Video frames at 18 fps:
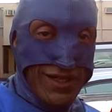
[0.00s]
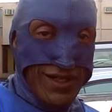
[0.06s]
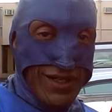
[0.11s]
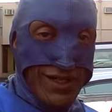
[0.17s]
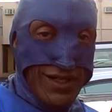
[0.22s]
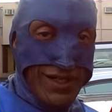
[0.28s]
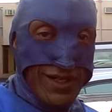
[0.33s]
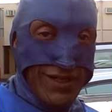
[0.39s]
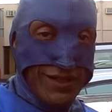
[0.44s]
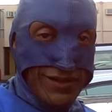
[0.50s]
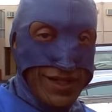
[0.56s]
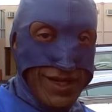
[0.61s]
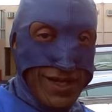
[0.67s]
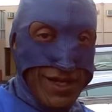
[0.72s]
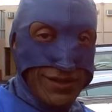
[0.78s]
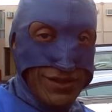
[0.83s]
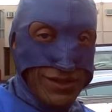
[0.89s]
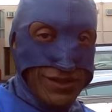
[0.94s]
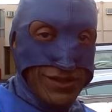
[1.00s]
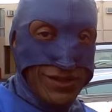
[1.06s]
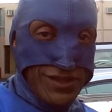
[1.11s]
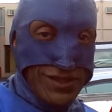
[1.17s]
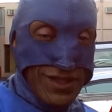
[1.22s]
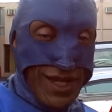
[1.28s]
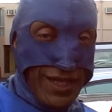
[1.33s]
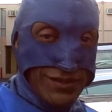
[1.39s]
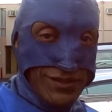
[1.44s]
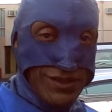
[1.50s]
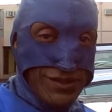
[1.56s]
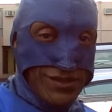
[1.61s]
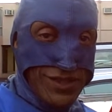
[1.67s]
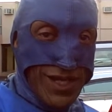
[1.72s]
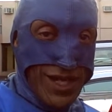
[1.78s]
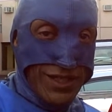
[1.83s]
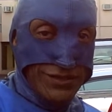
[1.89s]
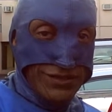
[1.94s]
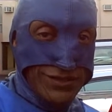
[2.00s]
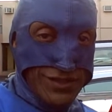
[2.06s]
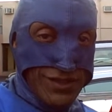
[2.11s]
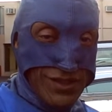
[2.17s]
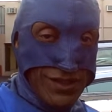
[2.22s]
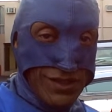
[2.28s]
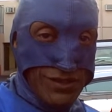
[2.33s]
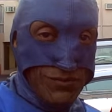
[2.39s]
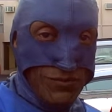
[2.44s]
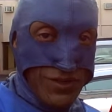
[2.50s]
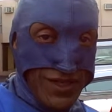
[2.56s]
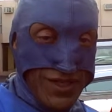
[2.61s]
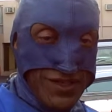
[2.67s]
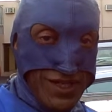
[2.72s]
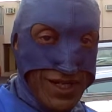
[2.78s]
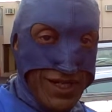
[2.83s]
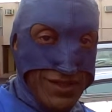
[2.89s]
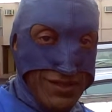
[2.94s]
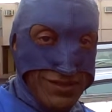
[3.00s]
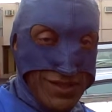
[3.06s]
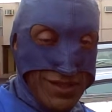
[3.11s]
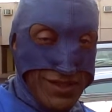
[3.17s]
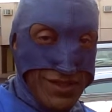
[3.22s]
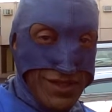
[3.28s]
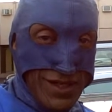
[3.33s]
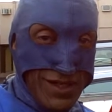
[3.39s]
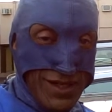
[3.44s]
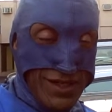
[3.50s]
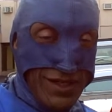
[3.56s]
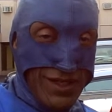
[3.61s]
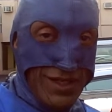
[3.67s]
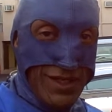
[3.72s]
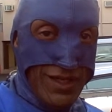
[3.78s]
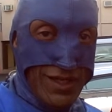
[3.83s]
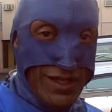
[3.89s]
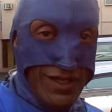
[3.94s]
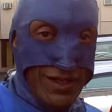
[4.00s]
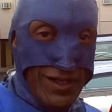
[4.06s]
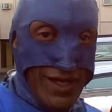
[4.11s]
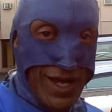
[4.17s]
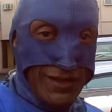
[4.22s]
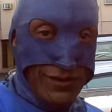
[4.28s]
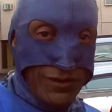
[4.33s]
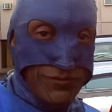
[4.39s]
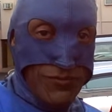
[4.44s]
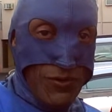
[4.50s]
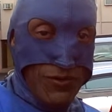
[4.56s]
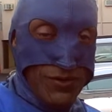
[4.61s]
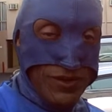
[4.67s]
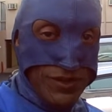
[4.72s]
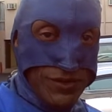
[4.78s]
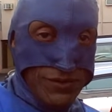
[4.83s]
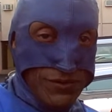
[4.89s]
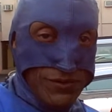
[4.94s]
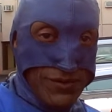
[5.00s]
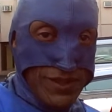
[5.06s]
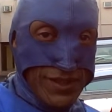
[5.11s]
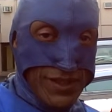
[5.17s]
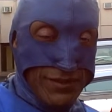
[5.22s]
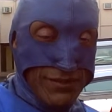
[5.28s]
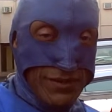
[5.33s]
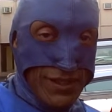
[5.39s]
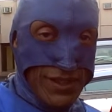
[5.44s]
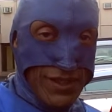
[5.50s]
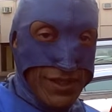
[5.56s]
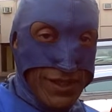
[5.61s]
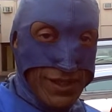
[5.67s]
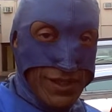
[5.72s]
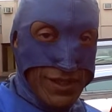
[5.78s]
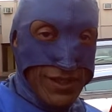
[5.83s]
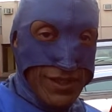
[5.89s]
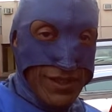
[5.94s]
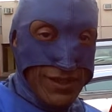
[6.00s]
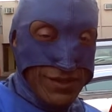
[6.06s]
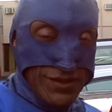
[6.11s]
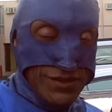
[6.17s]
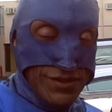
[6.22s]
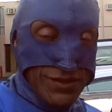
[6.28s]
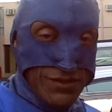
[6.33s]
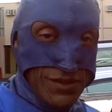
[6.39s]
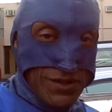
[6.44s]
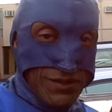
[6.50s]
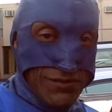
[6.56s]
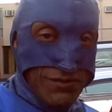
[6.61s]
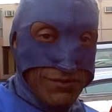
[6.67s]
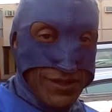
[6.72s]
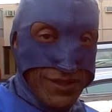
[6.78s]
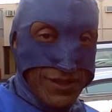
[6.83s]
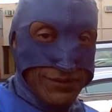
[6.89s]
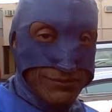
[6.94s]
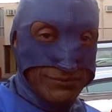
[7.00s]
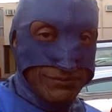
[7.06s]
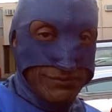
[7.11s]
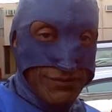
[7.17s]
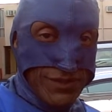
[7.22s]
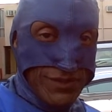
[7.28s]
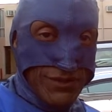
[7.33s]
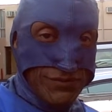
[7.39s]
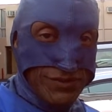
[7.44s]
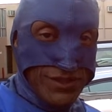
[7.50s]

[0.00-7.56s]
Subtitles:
I think she has what it takes, and I look forward to her if